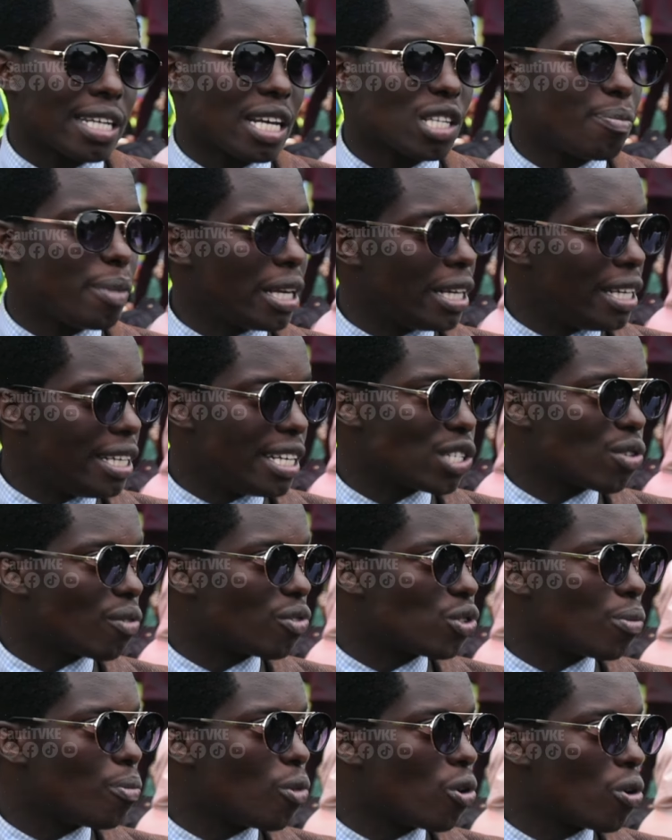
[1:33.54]
us being leaders of
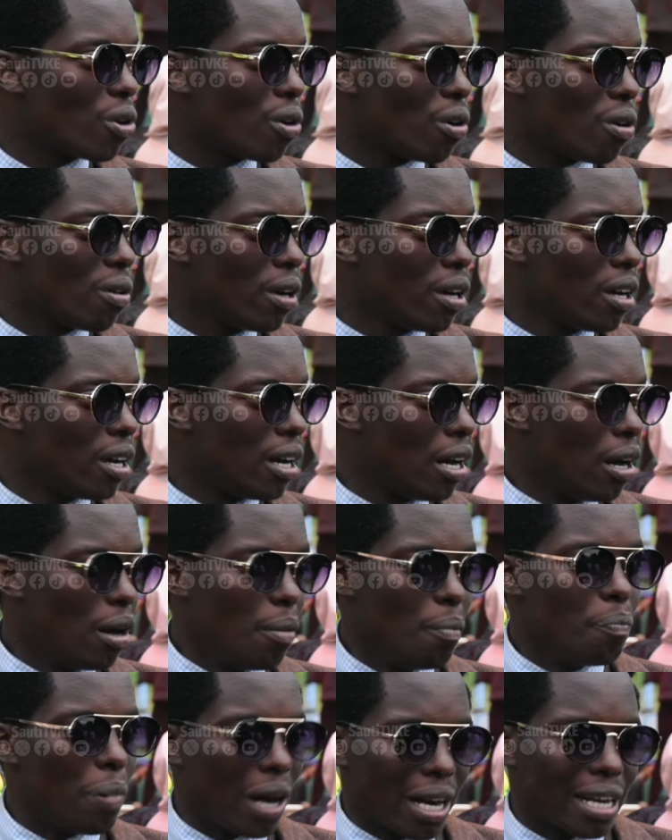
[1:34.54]
tomorrow,
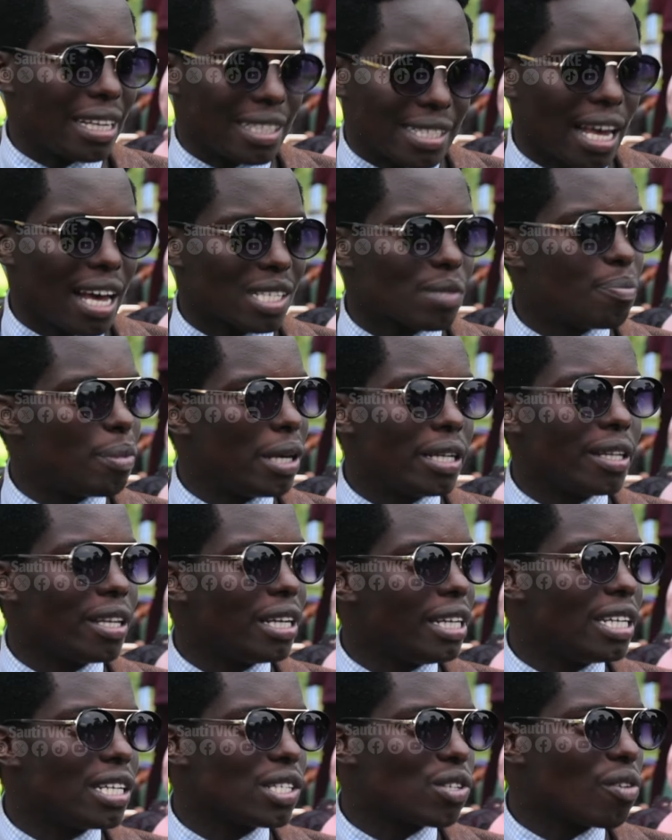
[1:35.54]
but it's us being the
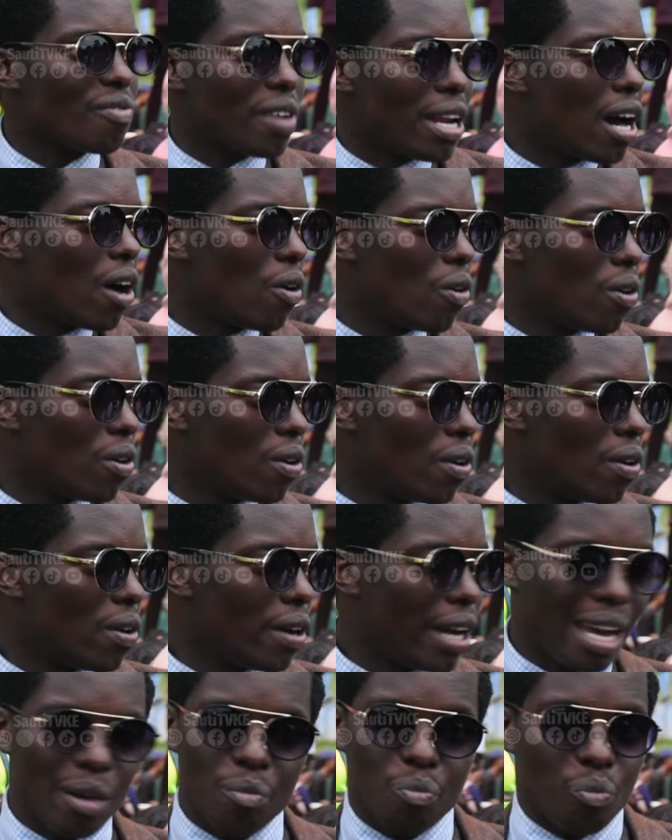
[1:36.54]
leaders of now.
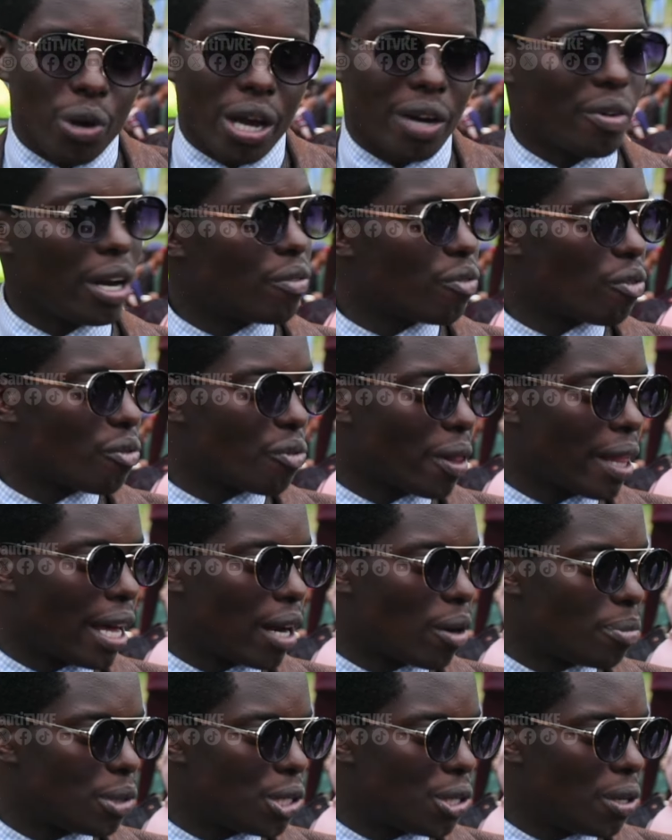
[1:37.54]
And we're grateful for that
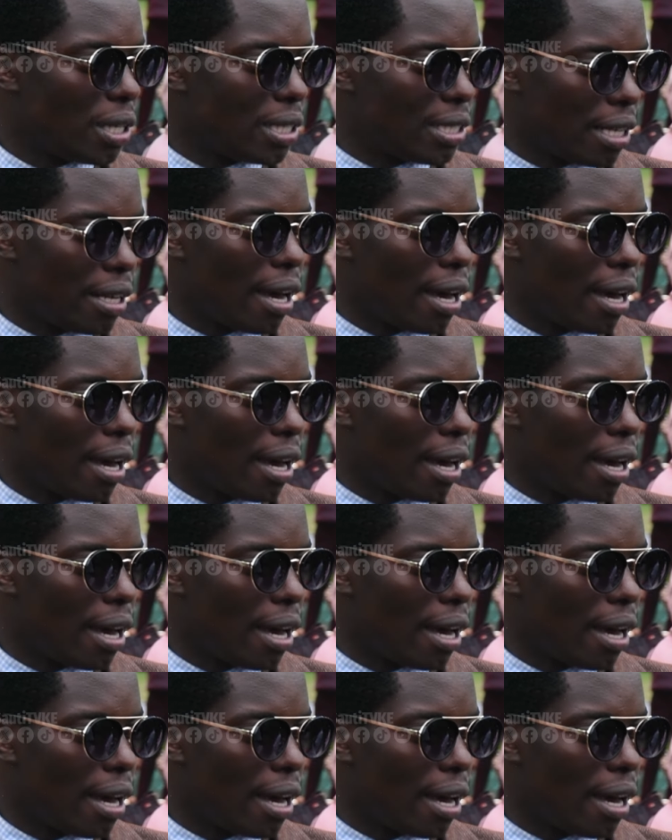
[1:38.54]
opportunity,